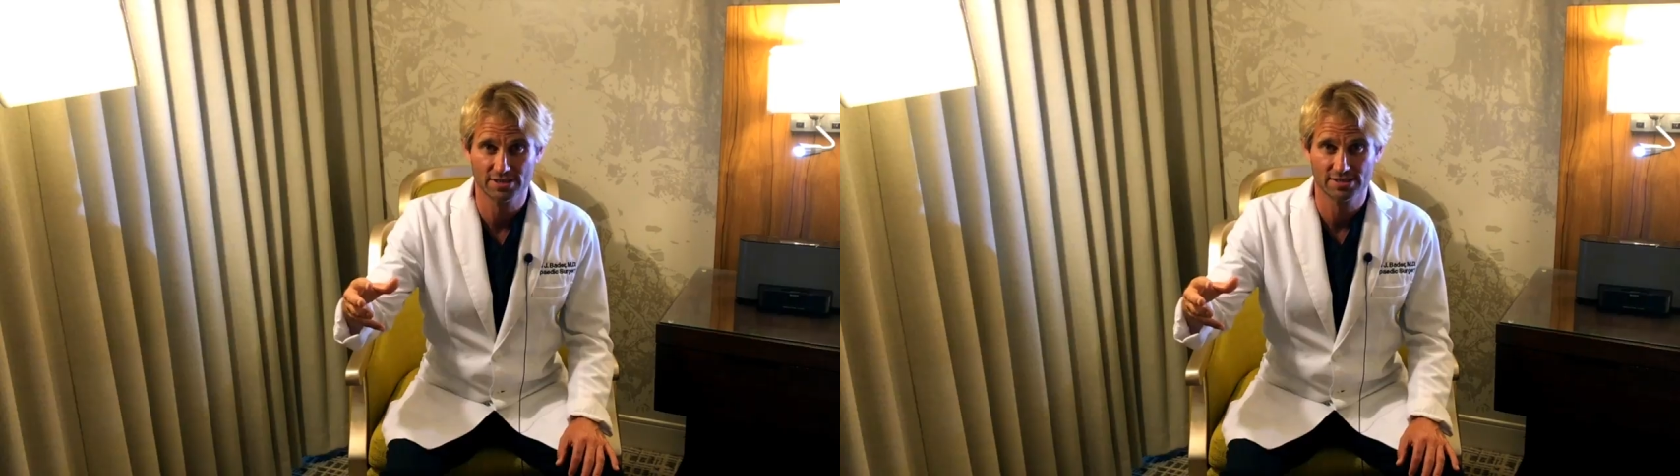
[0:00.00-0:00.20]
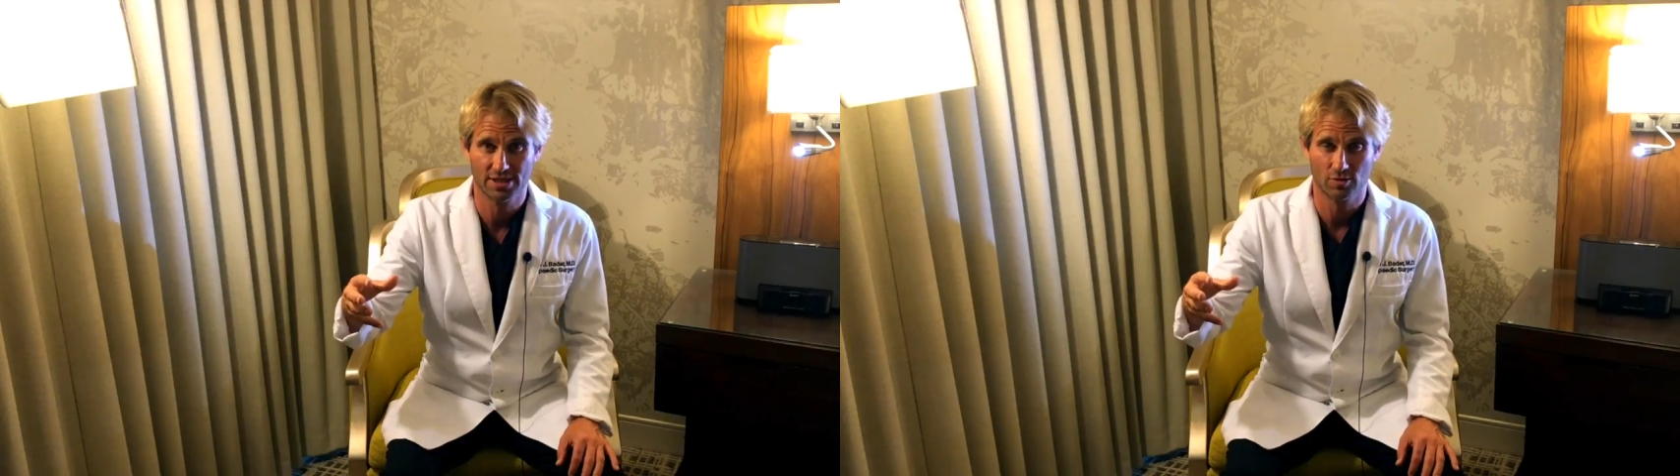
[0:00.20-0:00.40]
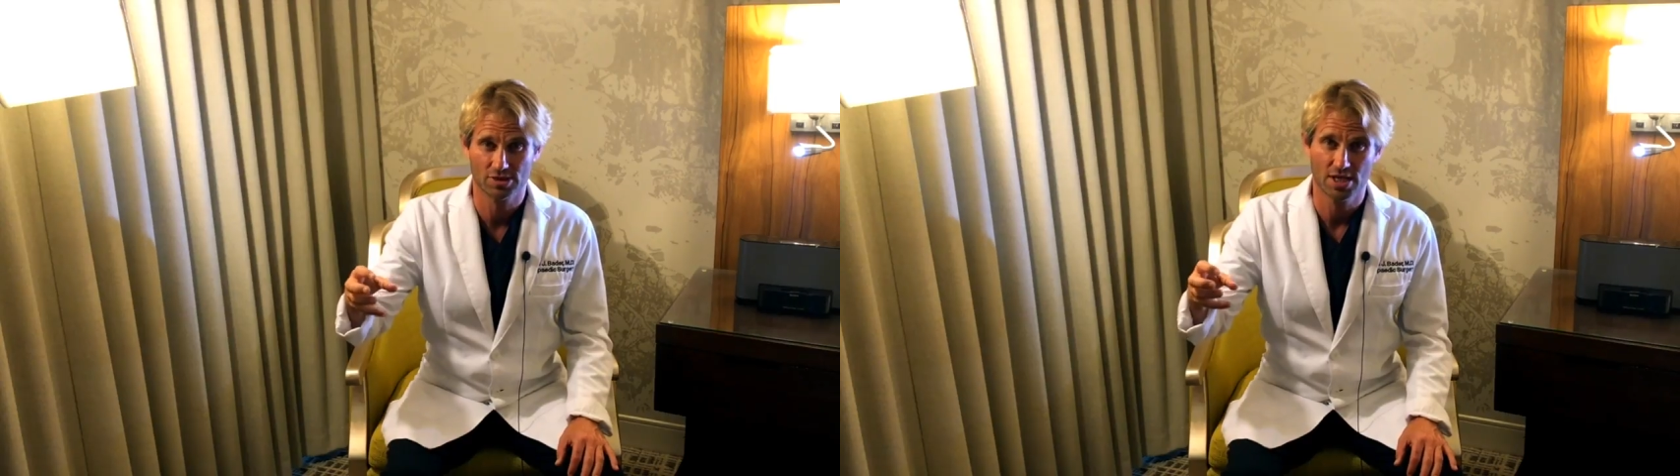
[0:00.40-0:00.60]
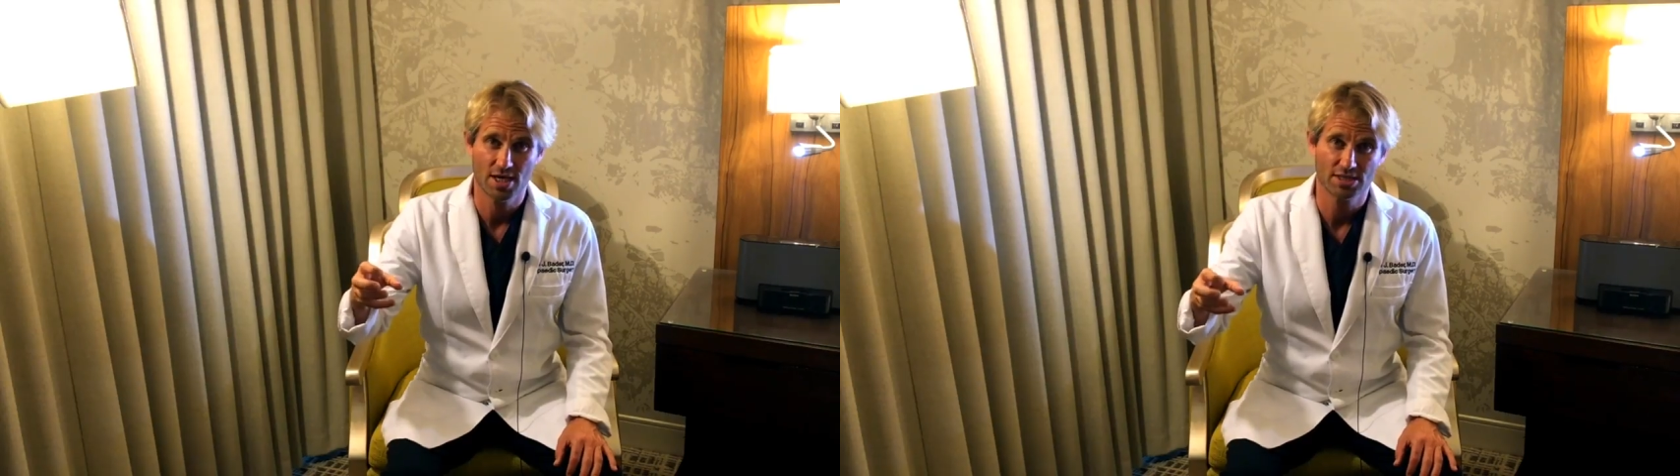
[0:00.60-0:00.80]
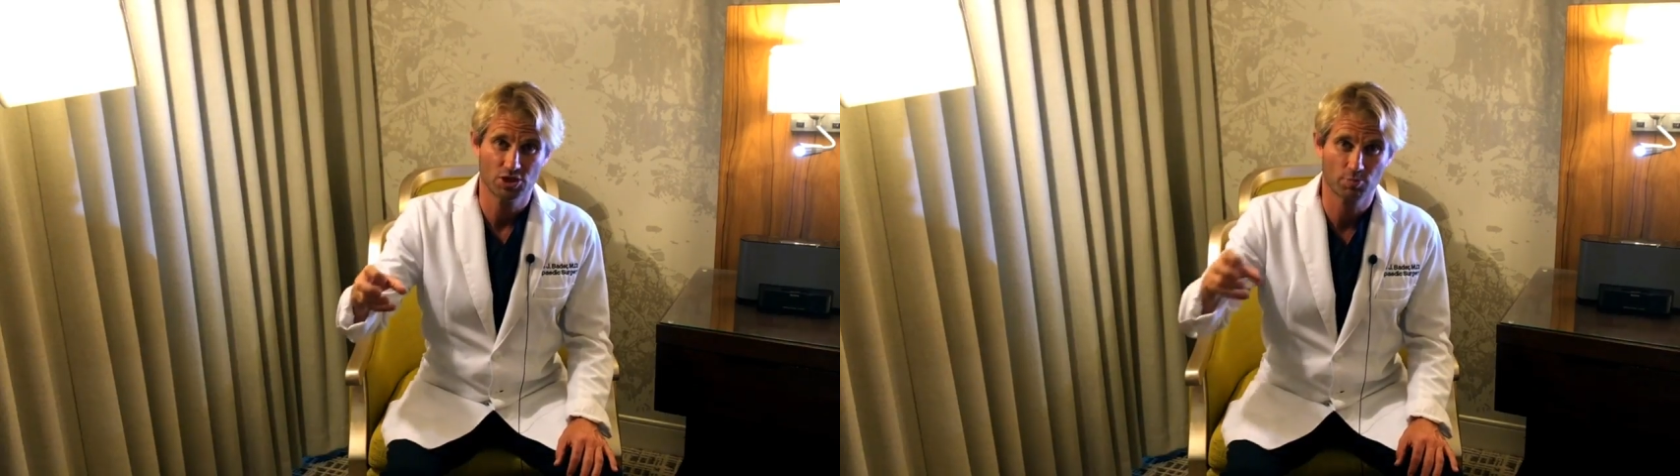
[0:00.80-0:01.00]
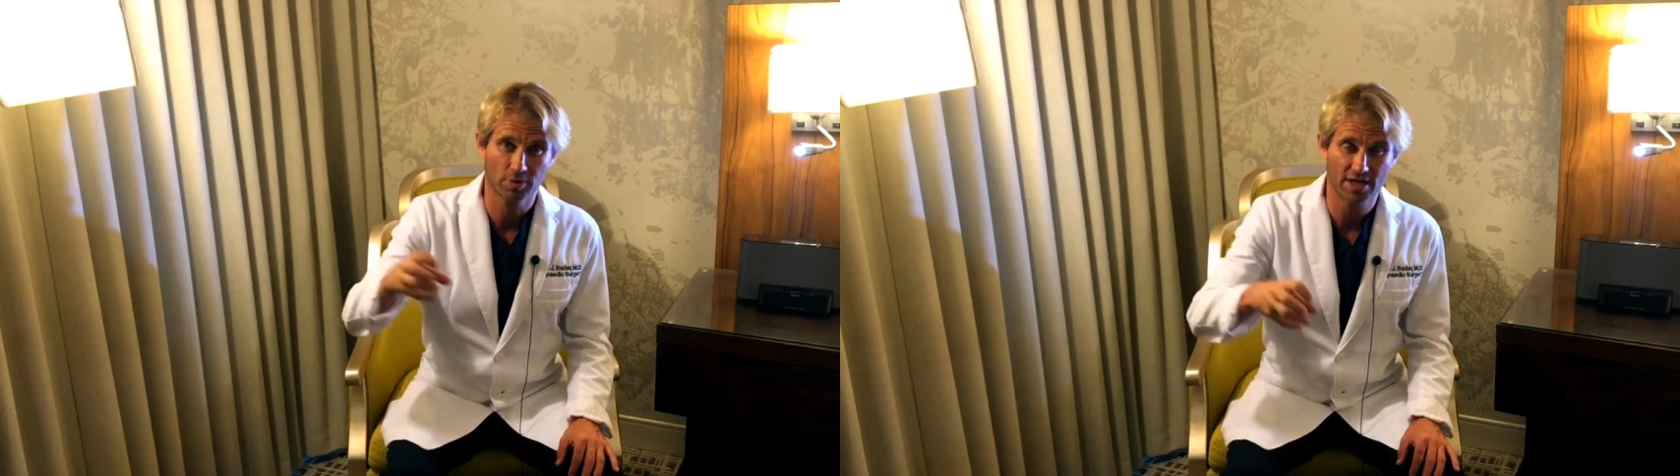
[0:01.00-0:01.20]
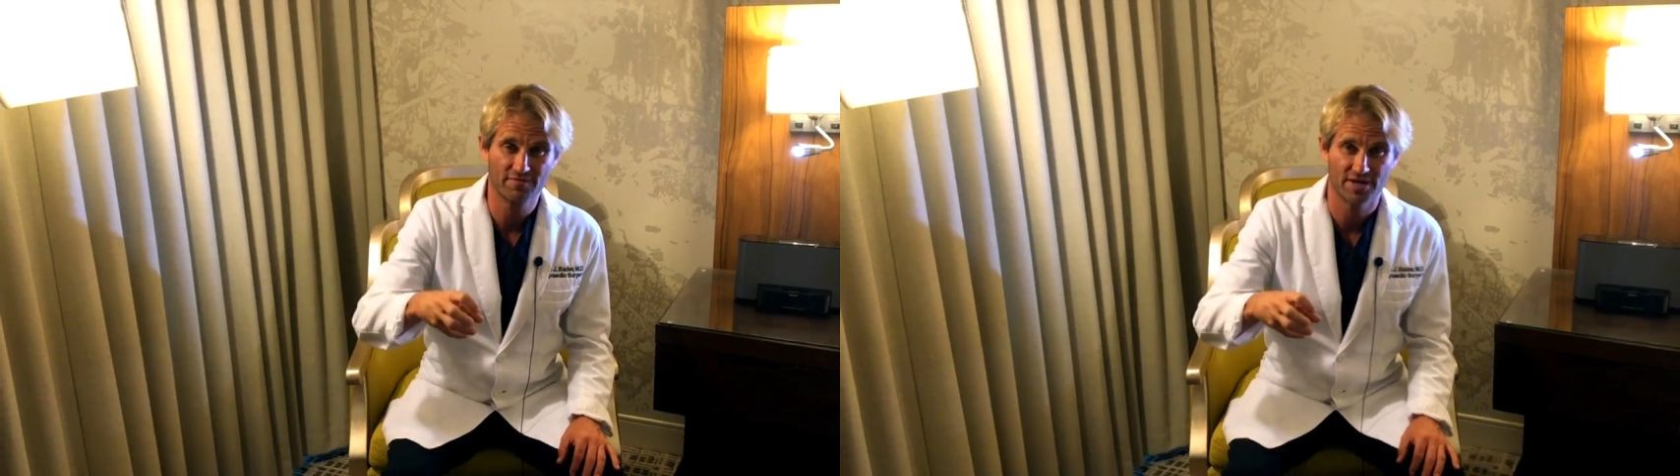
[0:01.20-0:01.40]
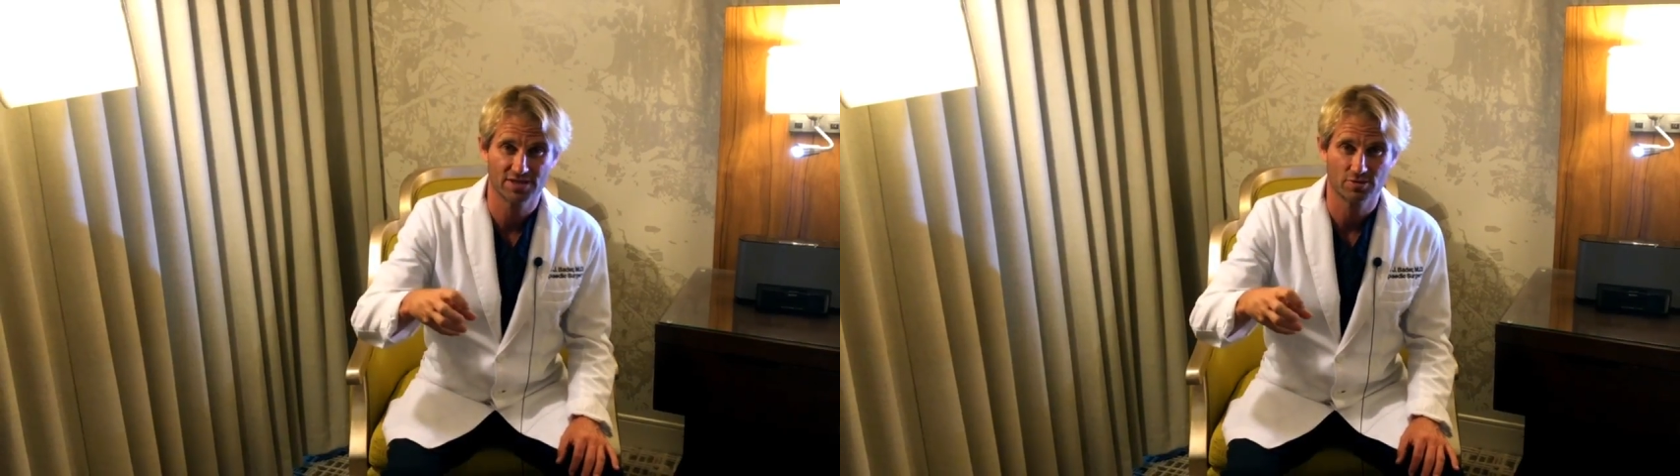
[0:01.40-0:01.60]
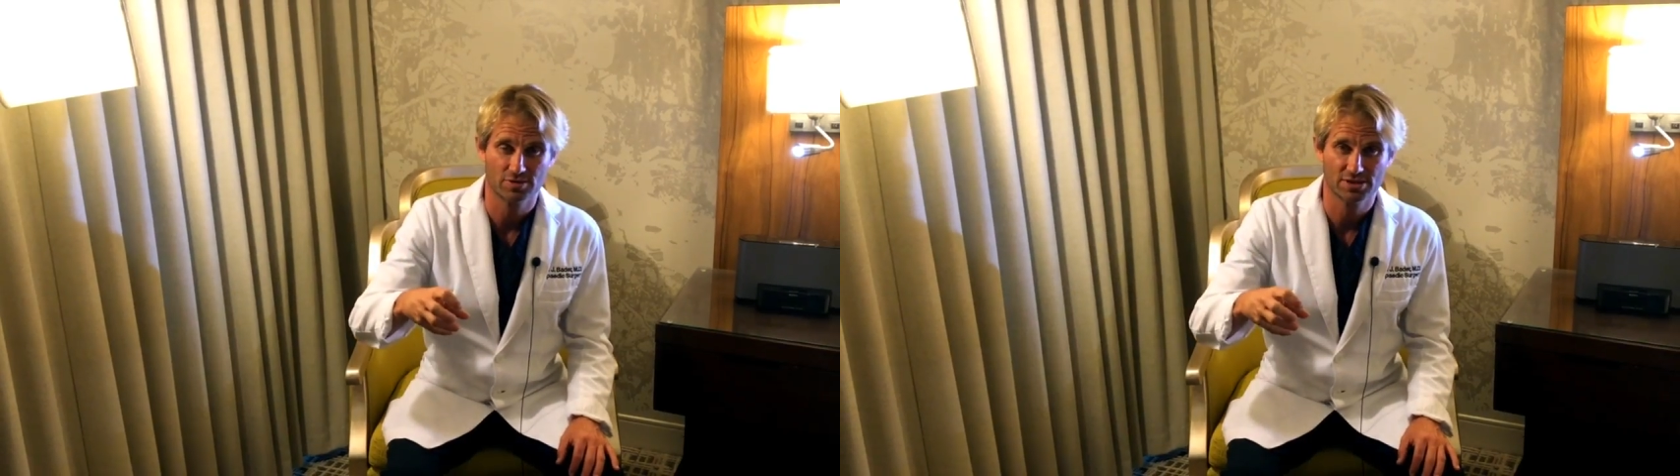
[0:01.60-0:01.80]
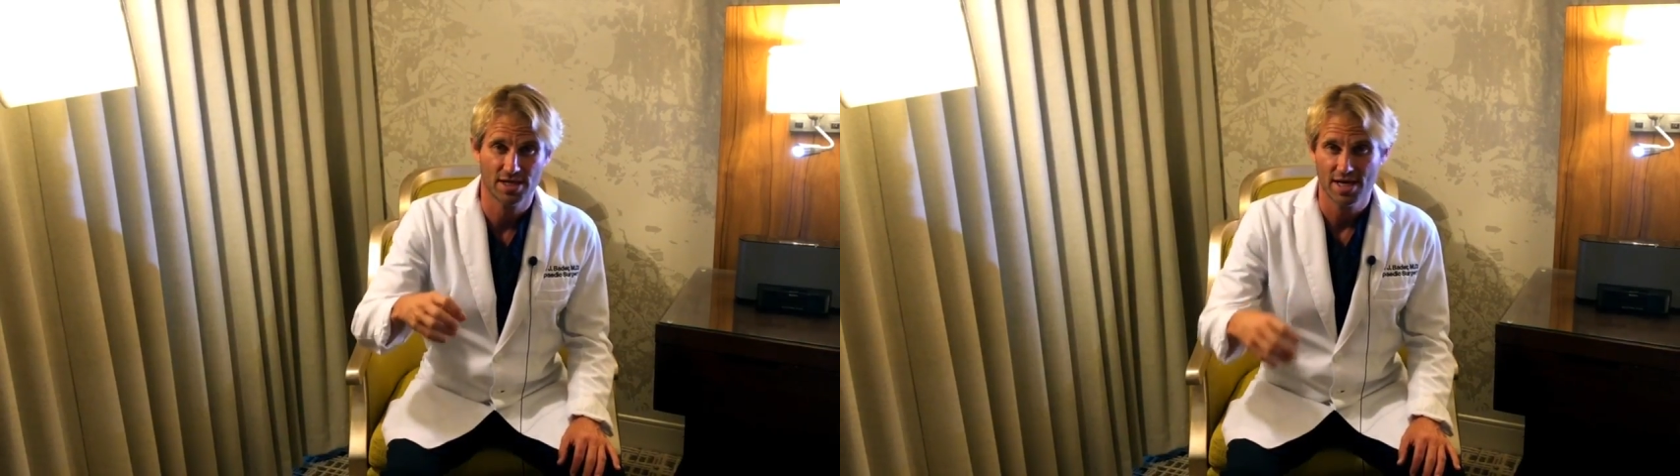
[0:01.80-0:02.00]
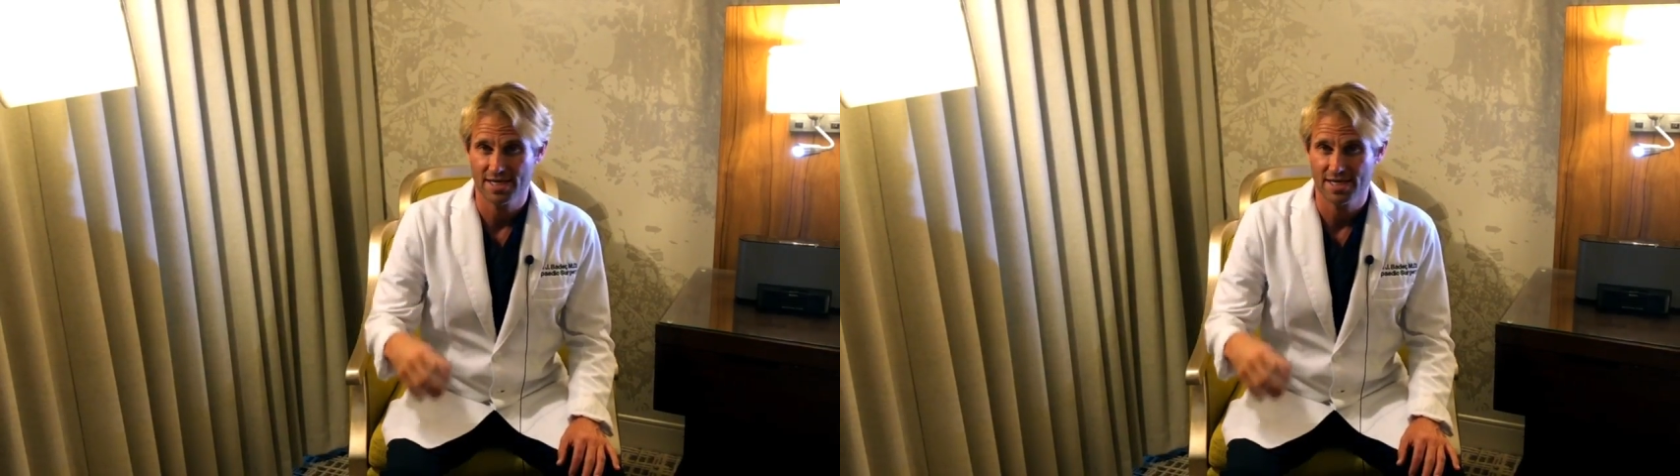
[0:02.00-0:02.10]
cells, to blood vessels.